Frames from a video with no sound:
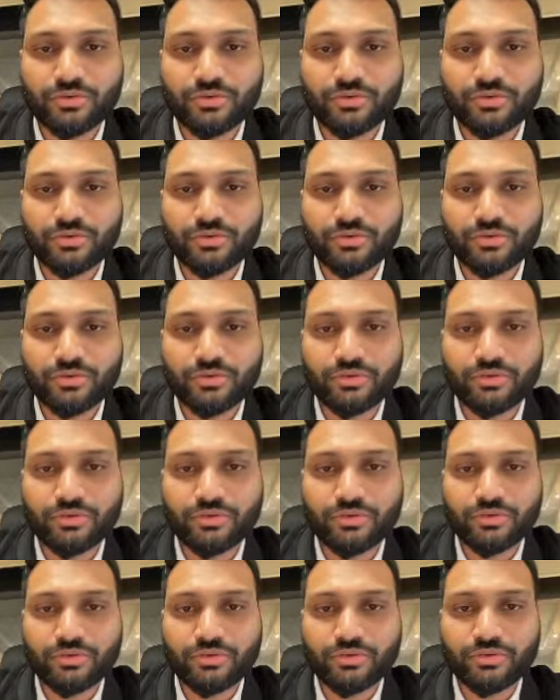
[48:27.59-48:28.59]
or
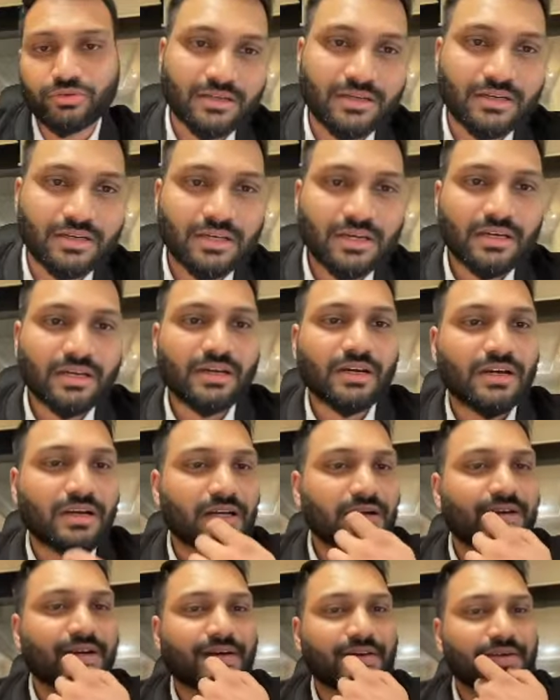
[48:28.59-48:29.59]
else
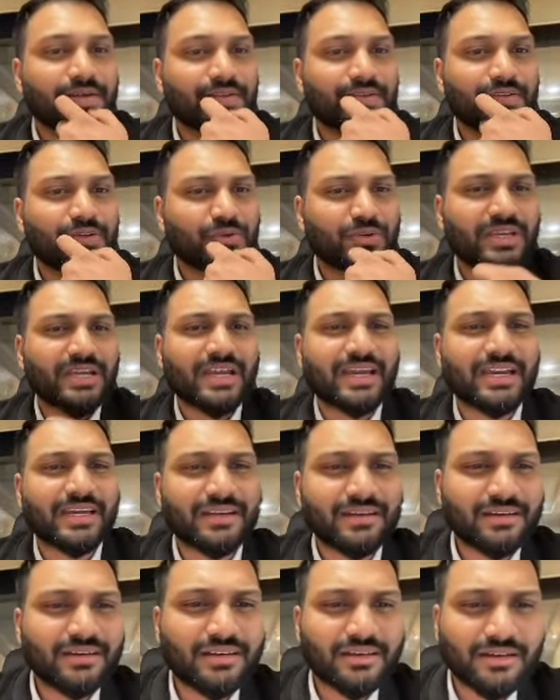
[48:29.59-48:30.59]
you
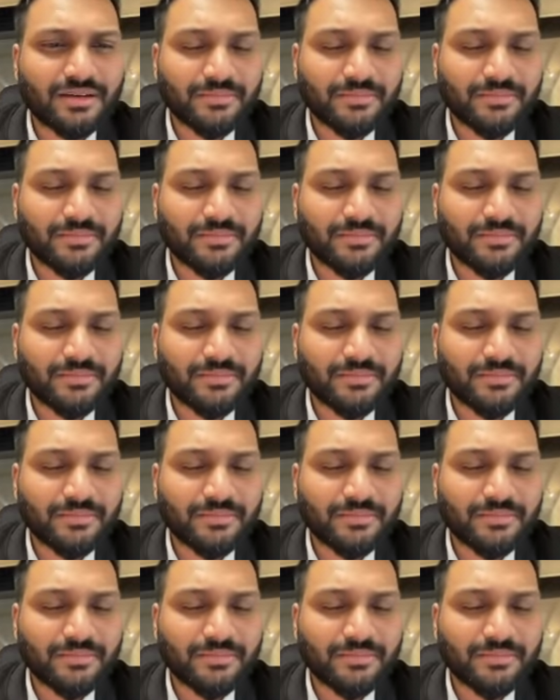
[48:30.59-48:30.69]
can